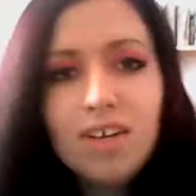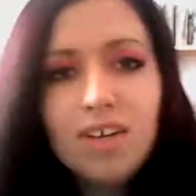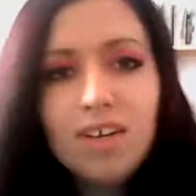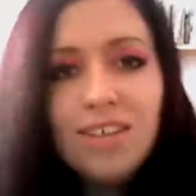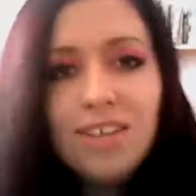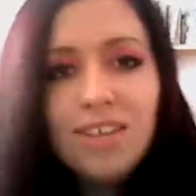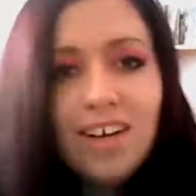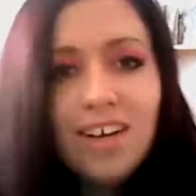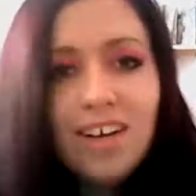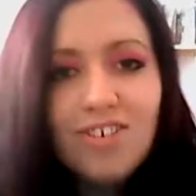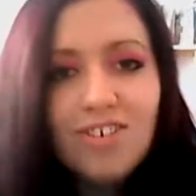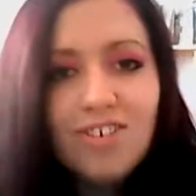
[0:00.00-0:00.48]
this
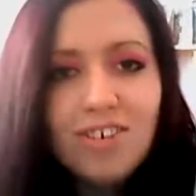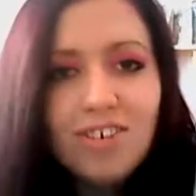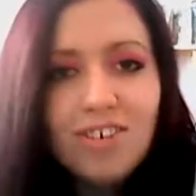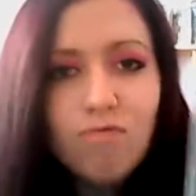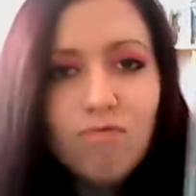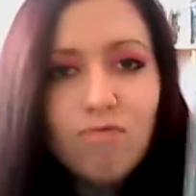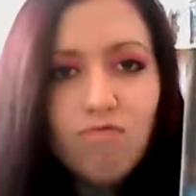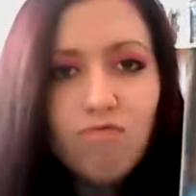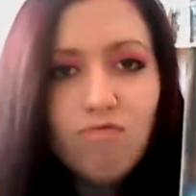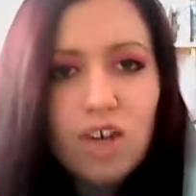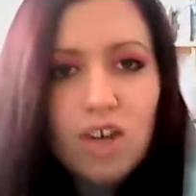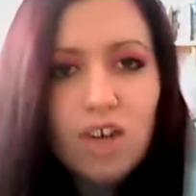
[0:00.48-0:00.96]
is actually
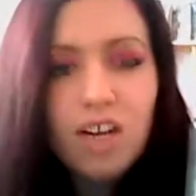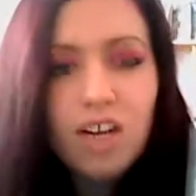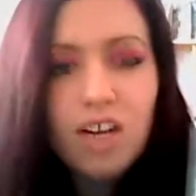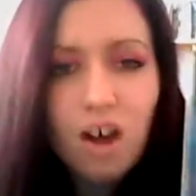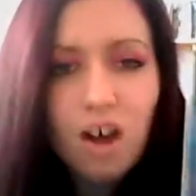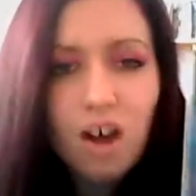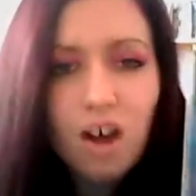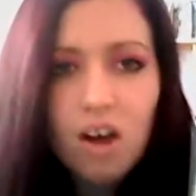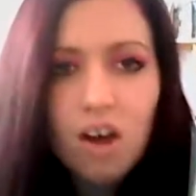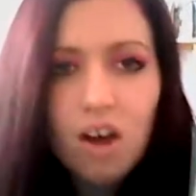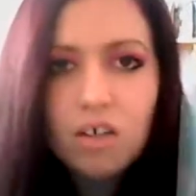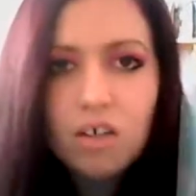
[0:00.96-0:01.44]
really
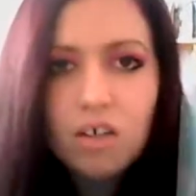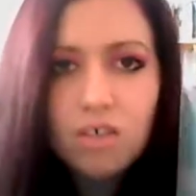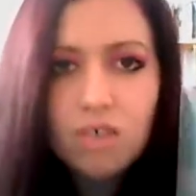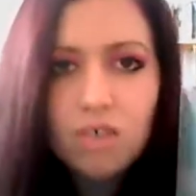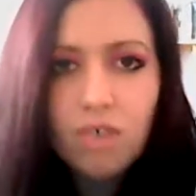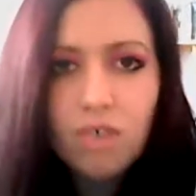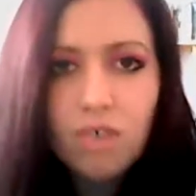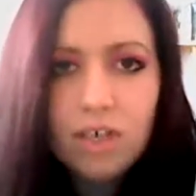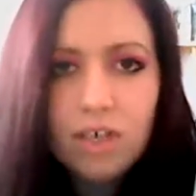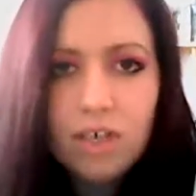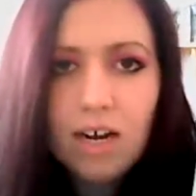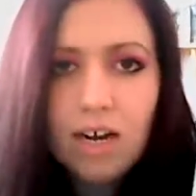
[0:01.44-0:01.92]
hard to
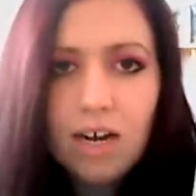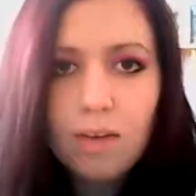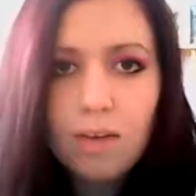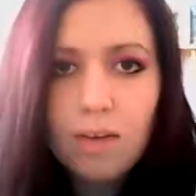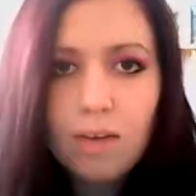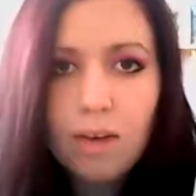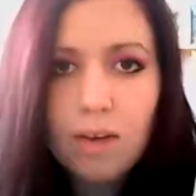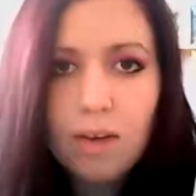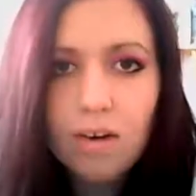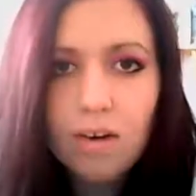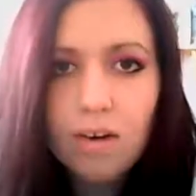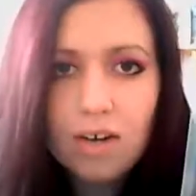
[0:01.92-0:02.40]
find out
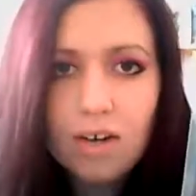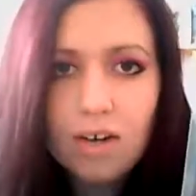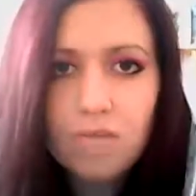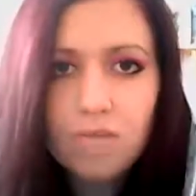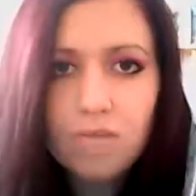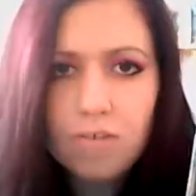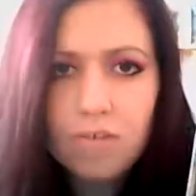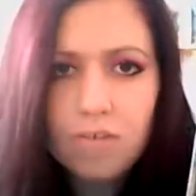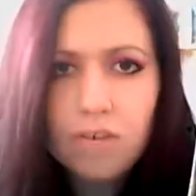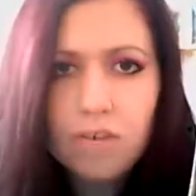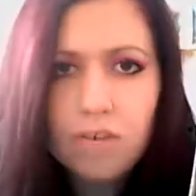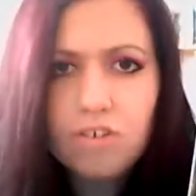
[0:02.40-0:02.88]
about, like
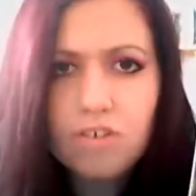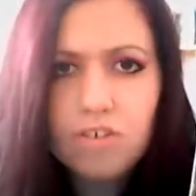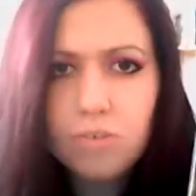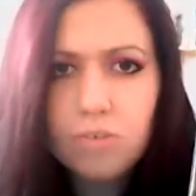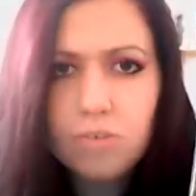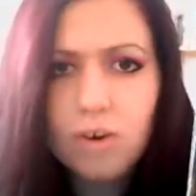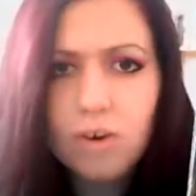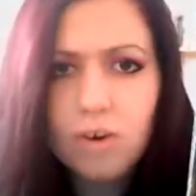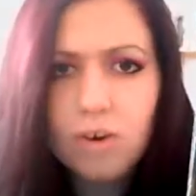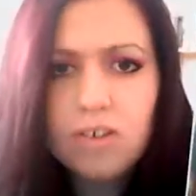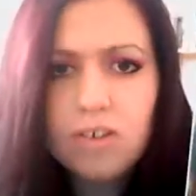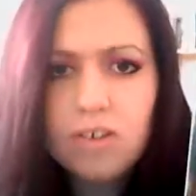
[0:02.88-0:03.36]

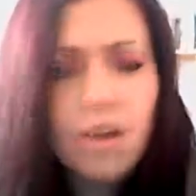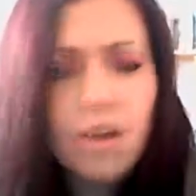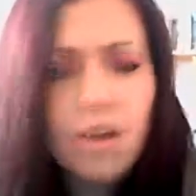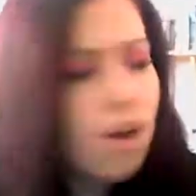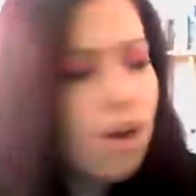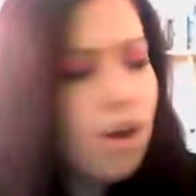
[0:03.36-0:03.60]
information wise.